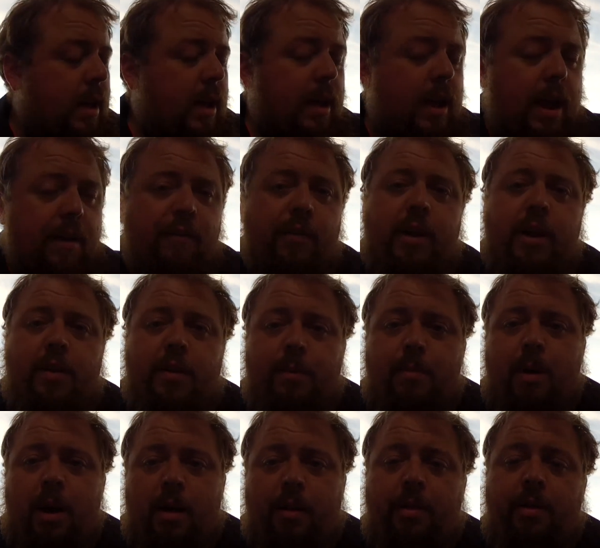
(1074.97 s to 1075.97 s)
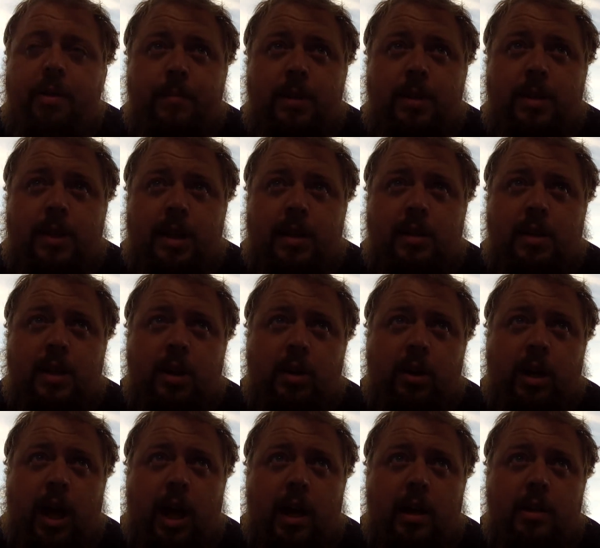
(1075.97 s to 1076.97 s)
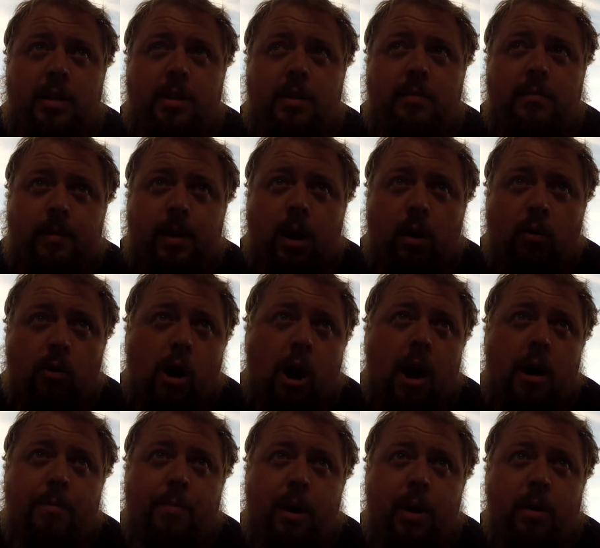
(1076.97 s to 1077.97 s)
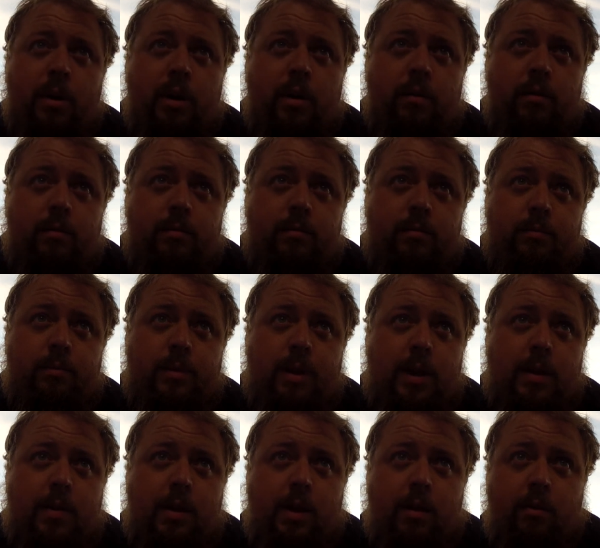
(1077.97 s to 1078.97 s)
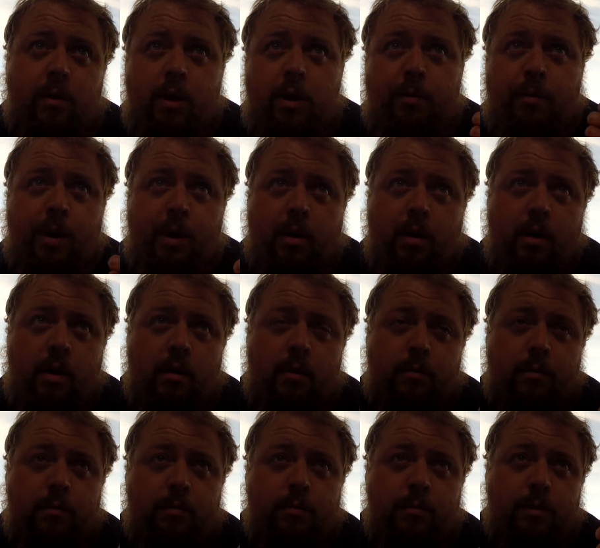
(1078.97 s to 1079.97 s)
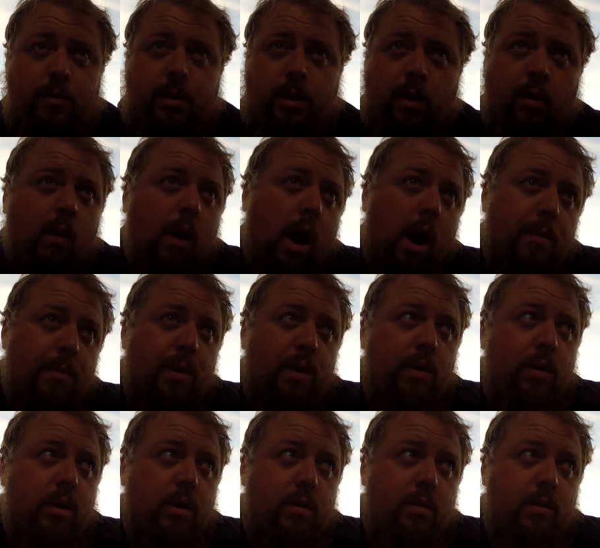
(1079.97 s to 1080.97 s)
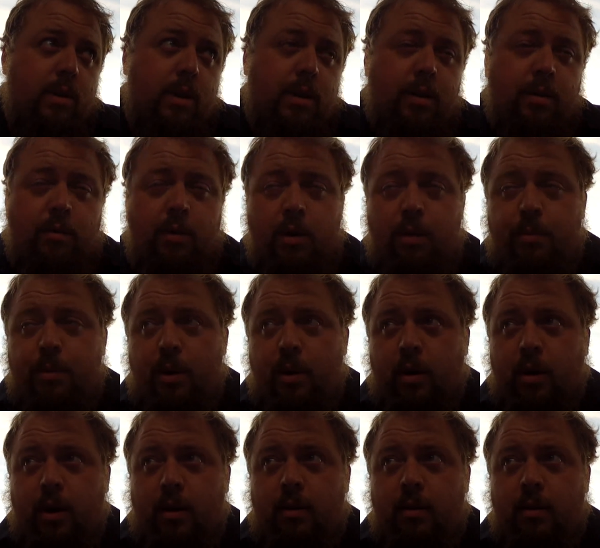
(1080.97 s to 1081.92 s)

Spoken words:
Every other month, Sixgill does a rod BOGO, and then a reel BOGO, and then a rod BOGO, and then a reel BOGO.